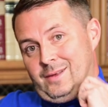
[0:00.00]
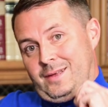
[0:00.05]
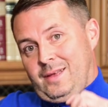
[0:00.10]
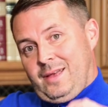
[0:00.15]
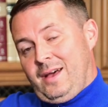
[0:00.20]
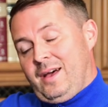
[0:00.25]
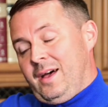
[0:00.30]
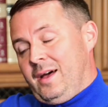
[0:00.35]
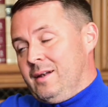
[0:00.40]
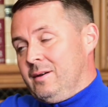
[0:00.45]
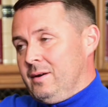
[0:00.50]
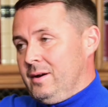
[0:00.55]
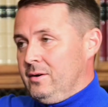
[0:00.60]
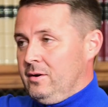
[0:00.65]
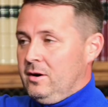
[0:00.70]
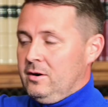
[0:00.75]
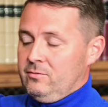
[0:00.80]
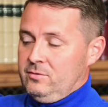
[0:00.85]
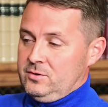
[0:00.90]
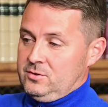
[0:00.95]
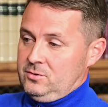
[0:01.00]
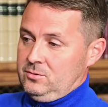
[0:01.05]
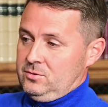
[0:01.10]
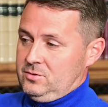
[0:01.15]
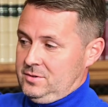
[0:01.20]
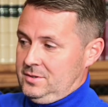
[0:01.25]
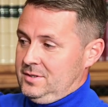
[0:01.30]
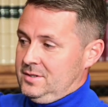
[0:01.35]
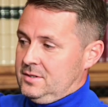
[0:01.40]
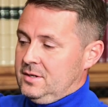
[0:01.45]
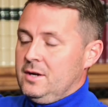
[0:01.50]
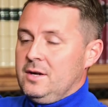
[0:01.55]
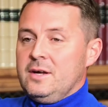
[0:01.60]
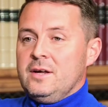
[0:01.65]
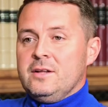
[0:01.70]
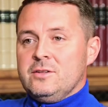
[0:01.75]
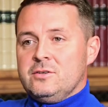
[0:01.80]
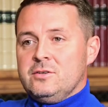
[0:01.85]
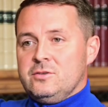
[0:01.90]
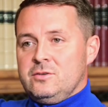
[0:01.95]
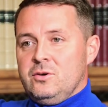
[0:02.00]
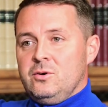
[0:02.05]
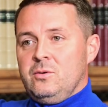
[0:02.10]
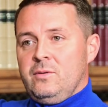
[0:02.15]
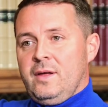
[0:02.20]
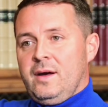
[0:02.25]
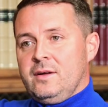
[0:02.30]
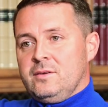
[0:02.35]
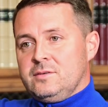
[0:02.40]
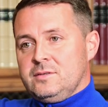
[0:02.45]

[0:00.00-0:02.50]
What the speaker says: can, our resources, to do that.